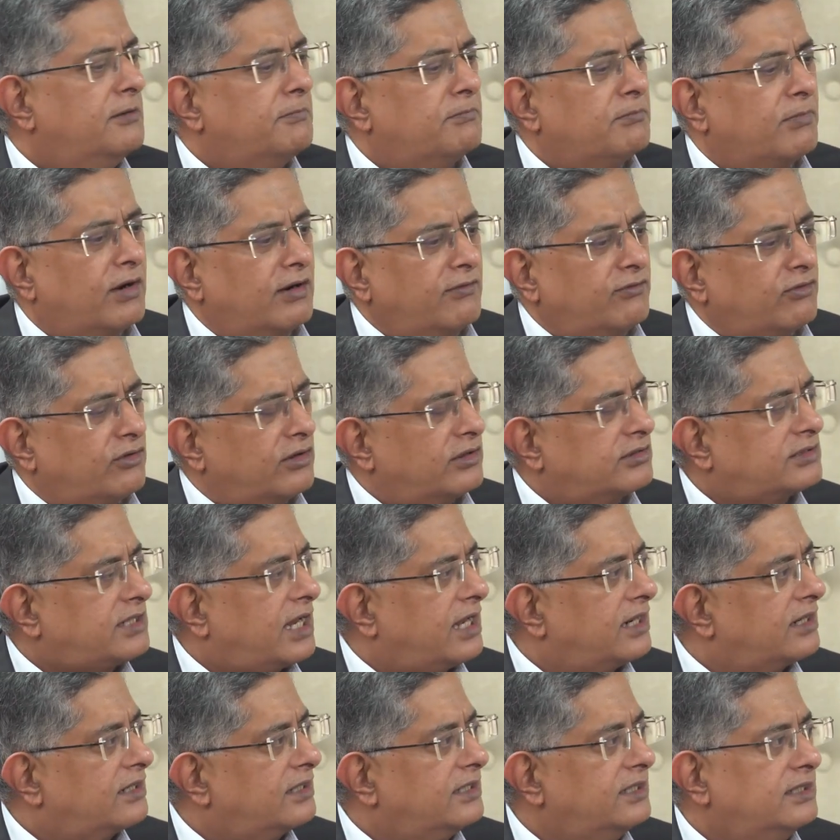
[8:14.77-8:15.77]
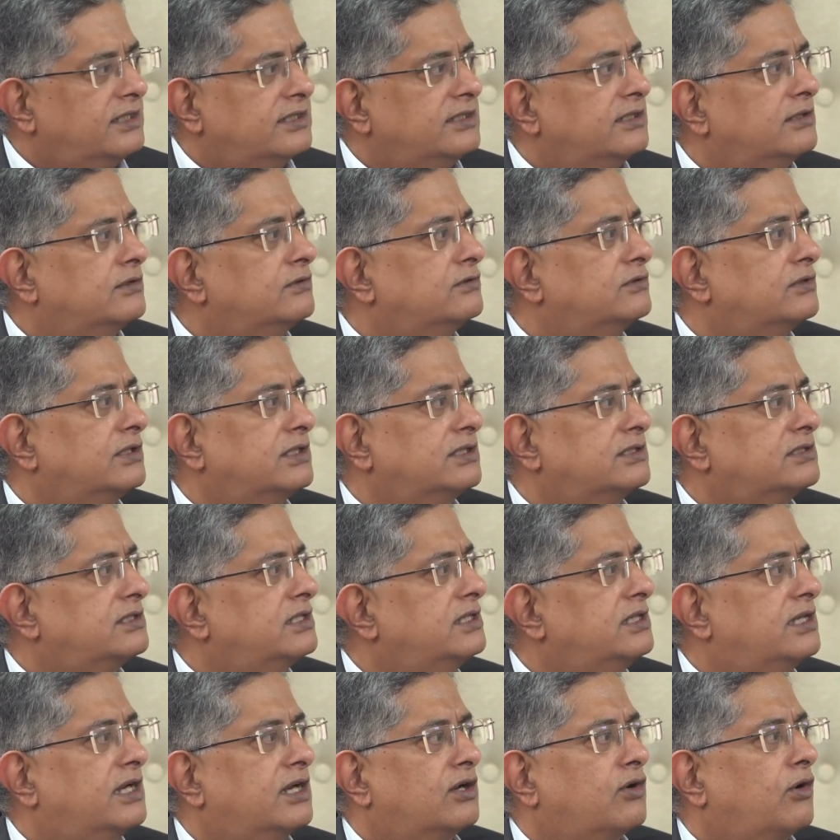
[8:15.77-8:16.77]
But for salaried individuals,
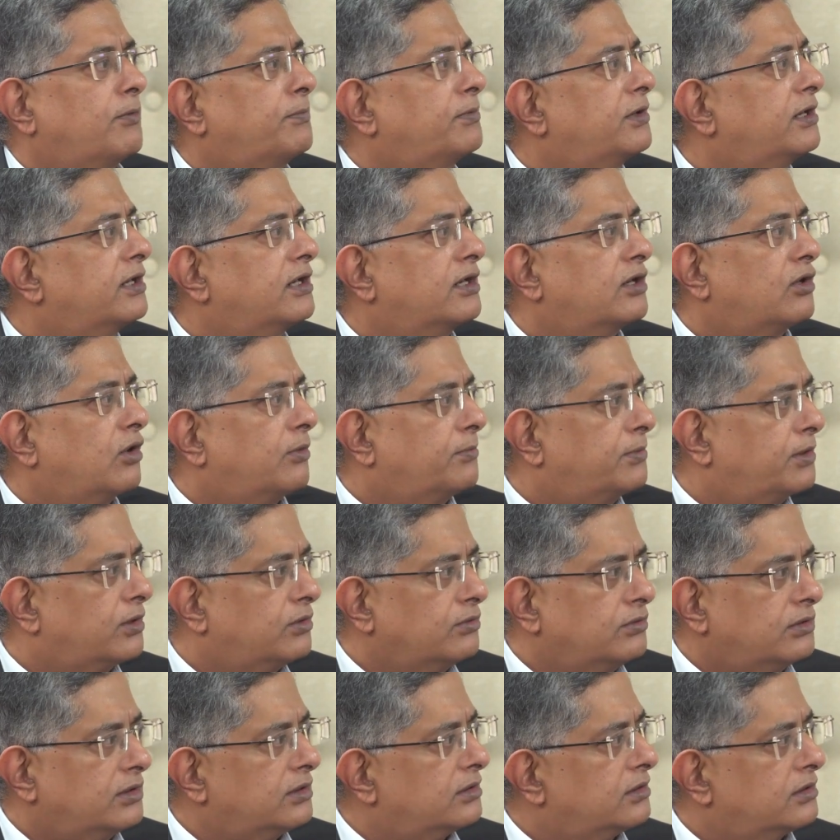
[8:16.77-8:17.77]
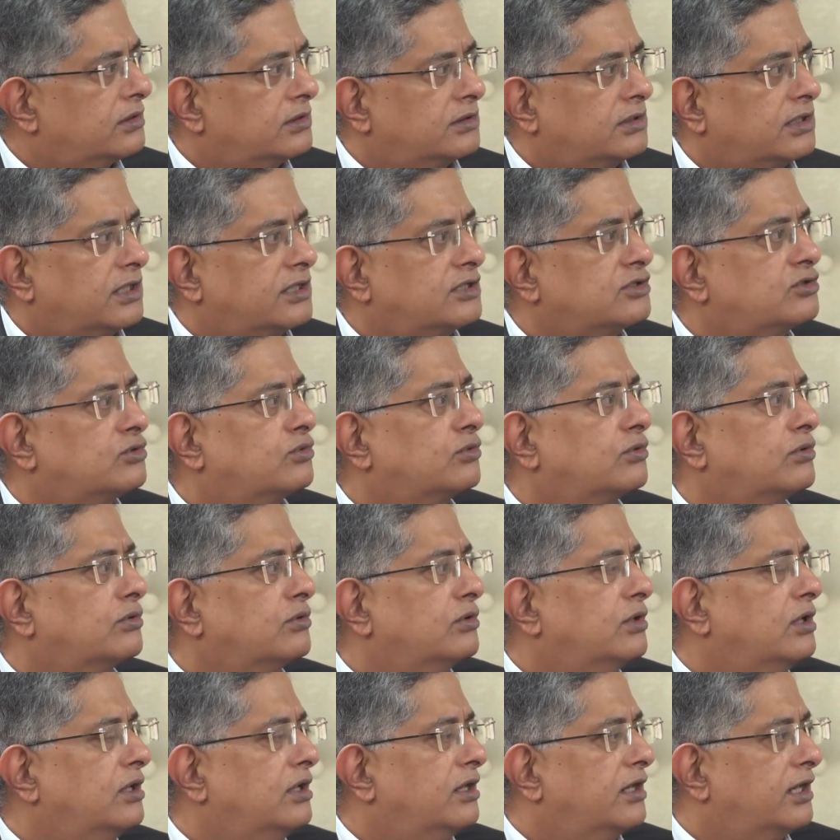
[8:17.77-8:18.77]
he can opt in and opt out. There is no
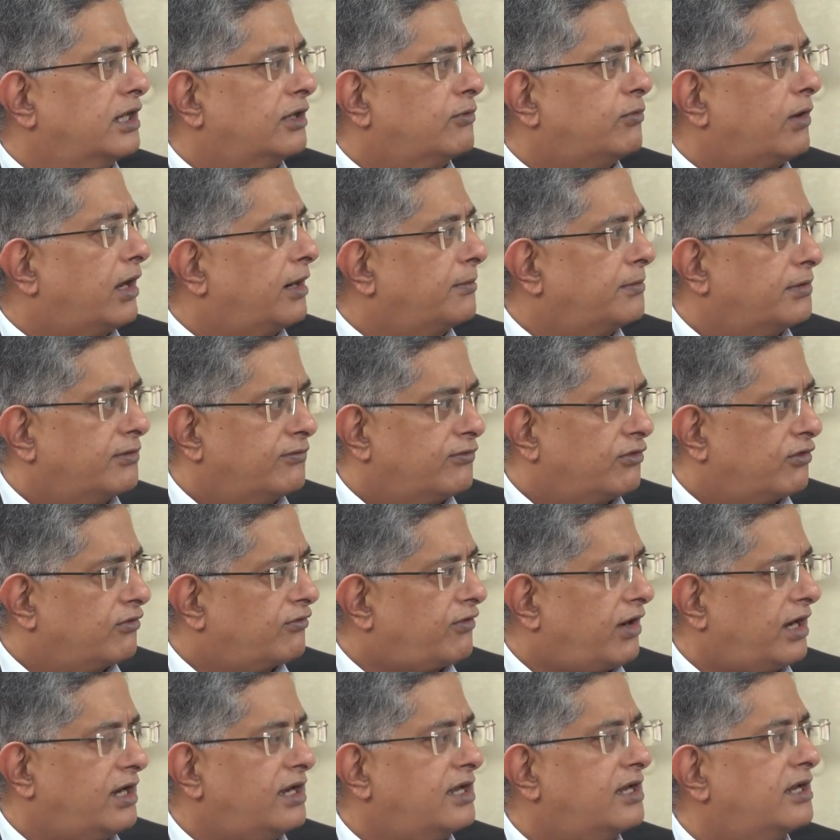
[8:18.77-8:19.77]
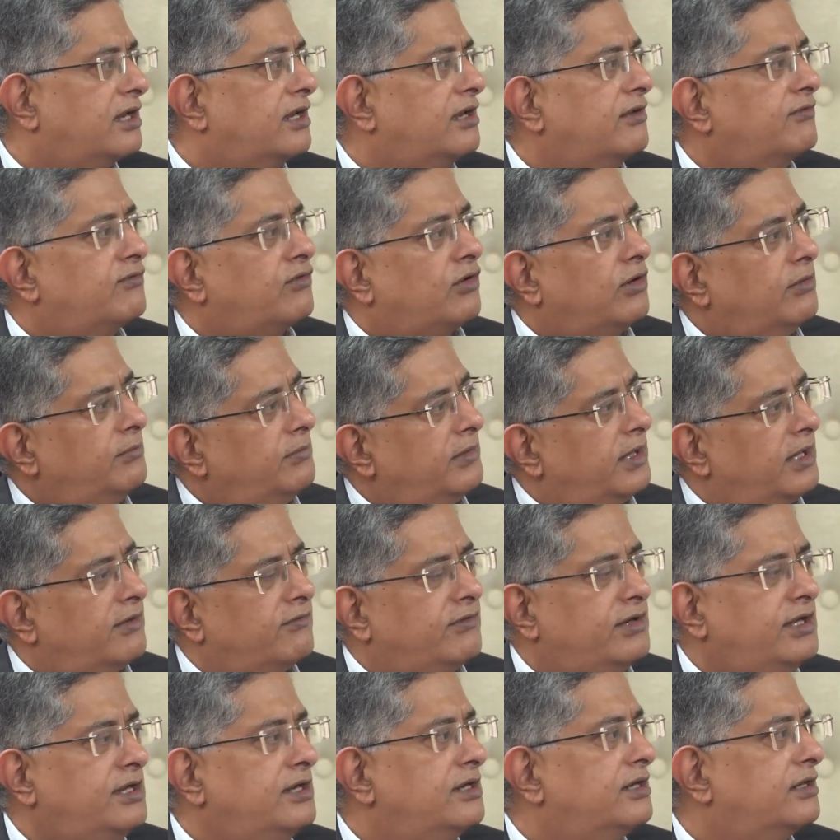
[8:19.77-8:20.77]
requirement for filing any form.
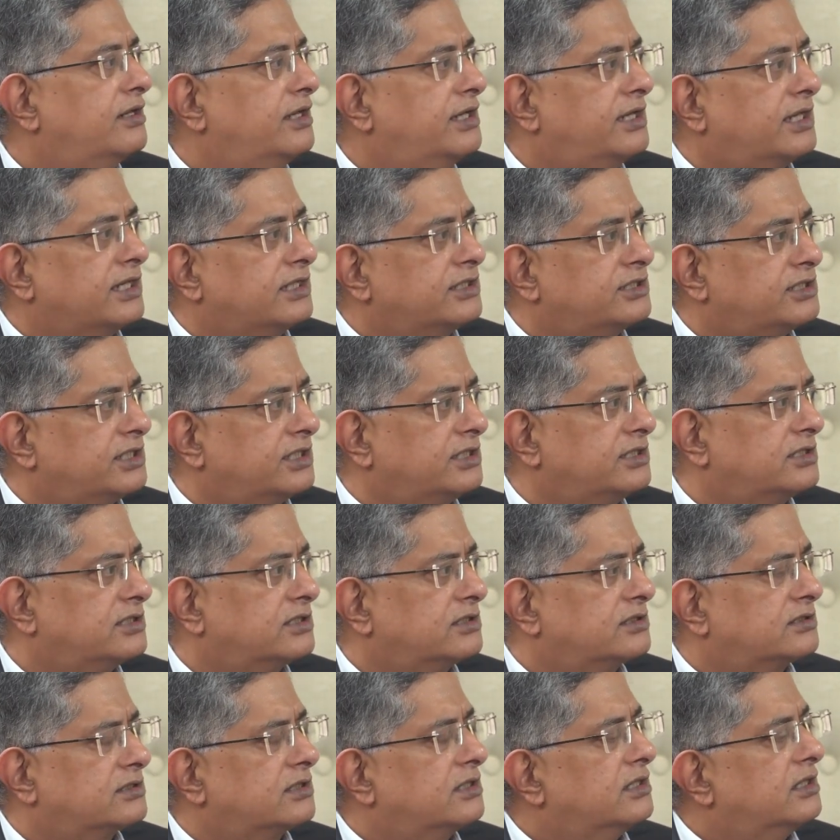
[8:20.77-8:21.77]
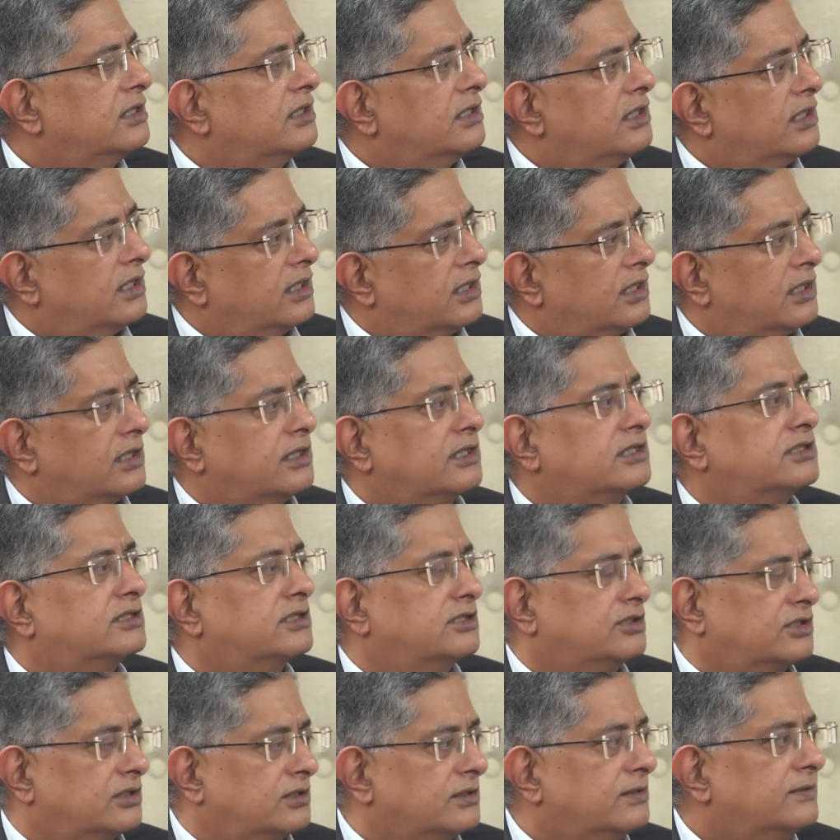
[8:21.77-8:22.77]
Every year he can change his
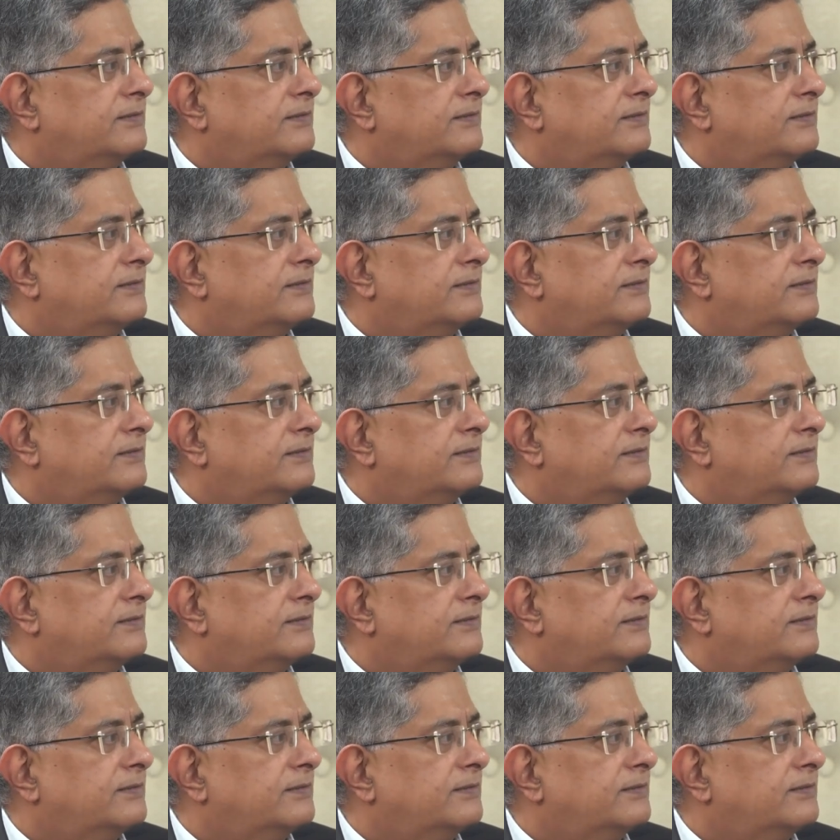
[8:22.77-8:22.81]
decision.